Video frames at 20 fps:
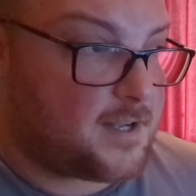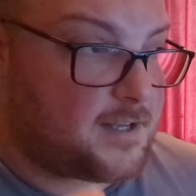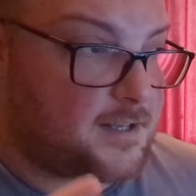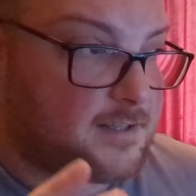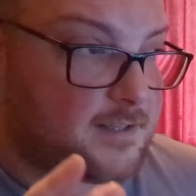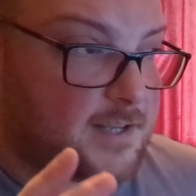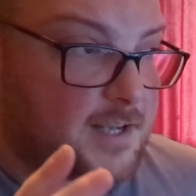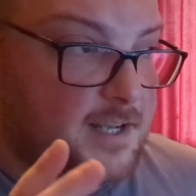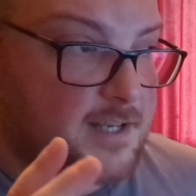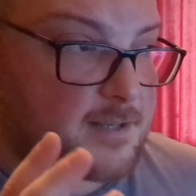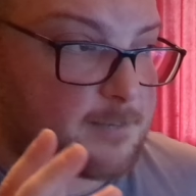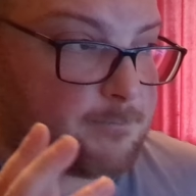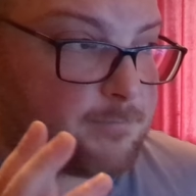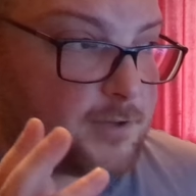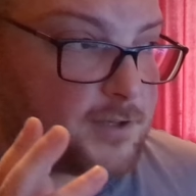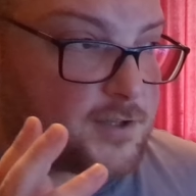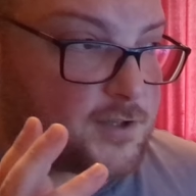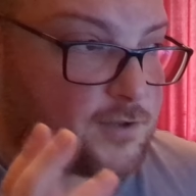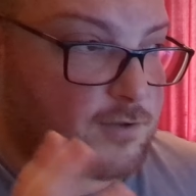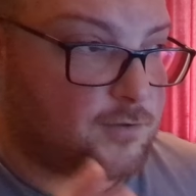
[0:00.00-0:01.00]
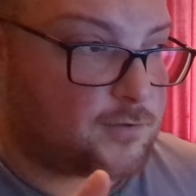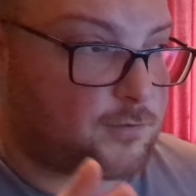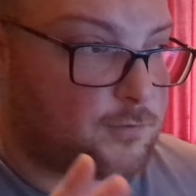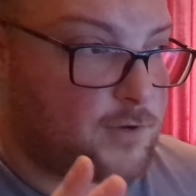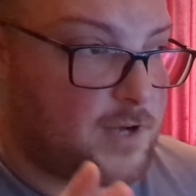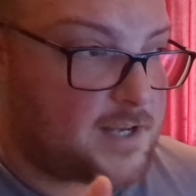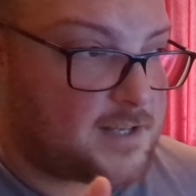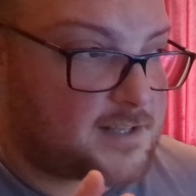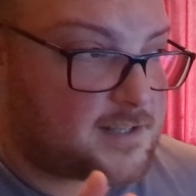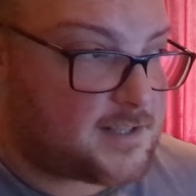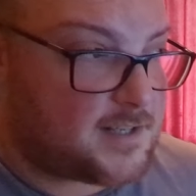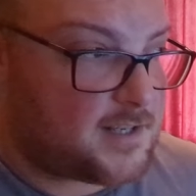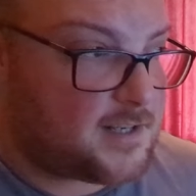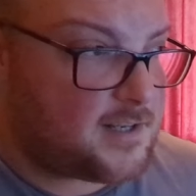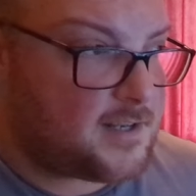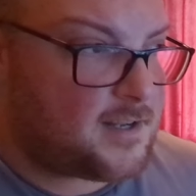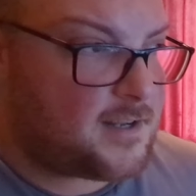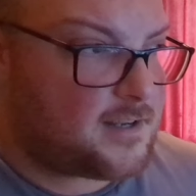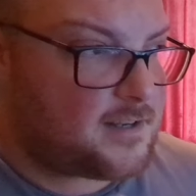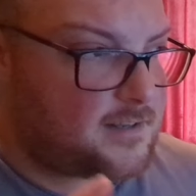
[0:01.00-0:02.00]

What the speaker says: It gains +2 to AC,